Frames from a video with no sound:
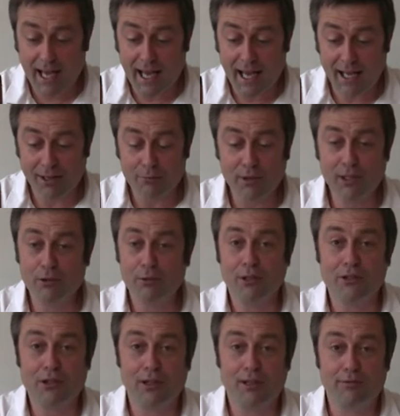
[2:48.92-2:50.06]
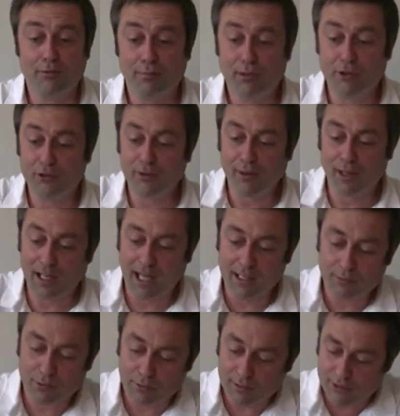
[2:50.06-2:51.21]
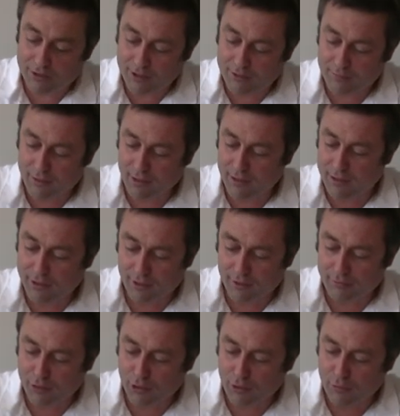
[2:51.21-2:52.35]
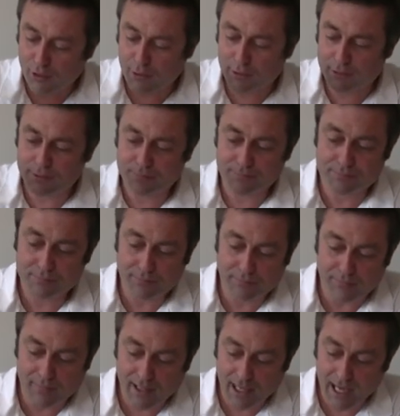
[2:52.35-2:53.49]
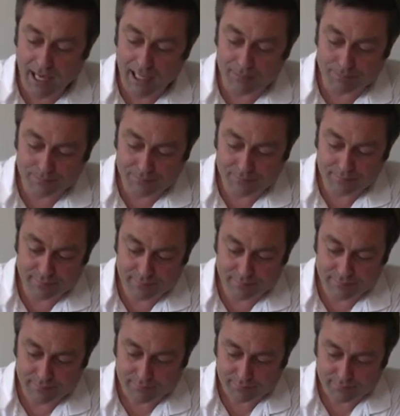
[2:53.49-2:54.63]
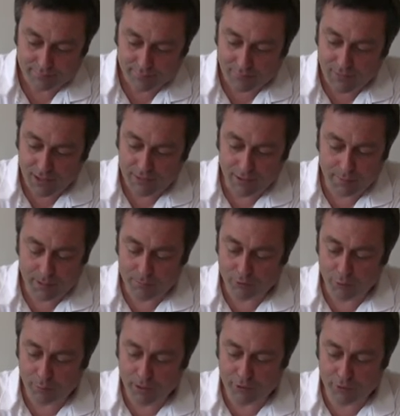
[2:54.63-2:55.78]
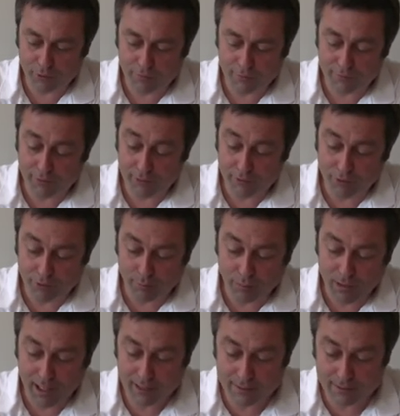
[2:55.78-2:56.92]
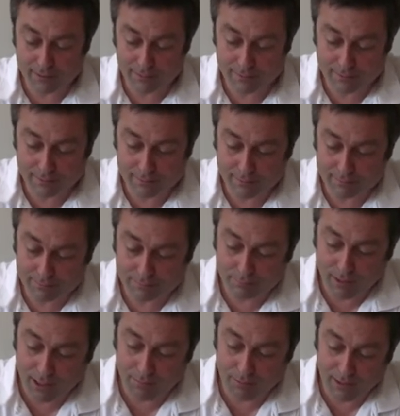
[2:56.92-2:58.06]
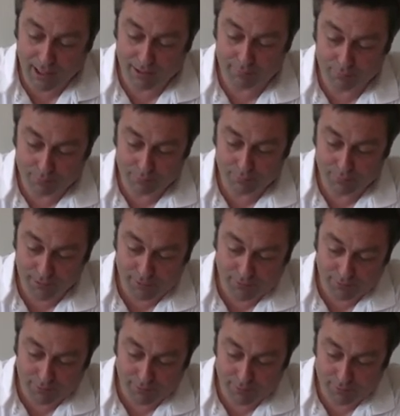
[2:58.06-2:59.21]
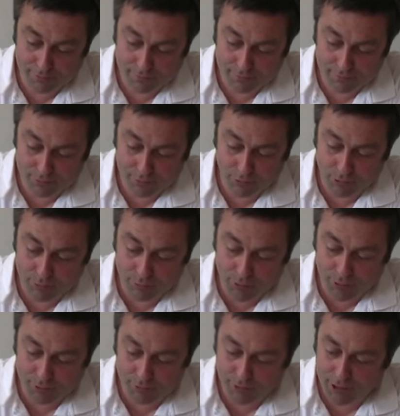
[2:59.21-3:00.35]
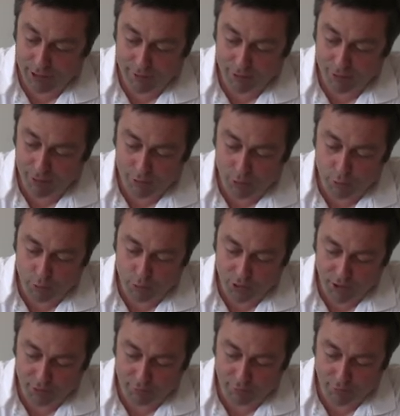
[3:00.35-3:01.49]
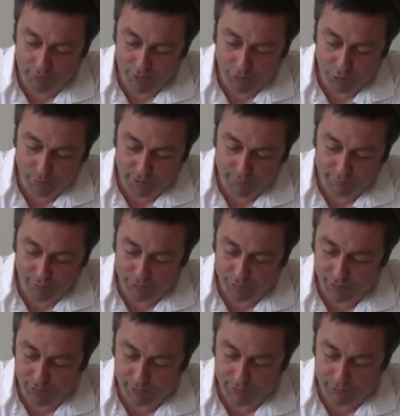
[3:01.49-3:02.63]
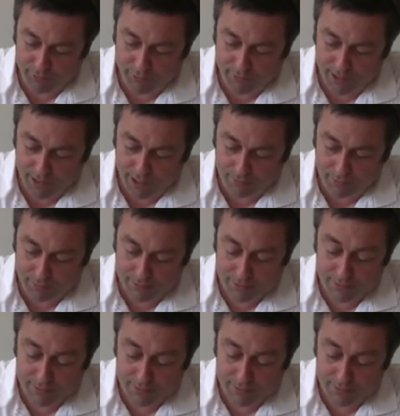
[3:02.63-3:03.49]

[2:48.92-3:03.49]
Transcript: And we always kind of, because of the label, which is very kind of new world, they'd be just best off if it was just a plain paper label with Lochaburn in a normal kind of font. There's too many fonts going on the label.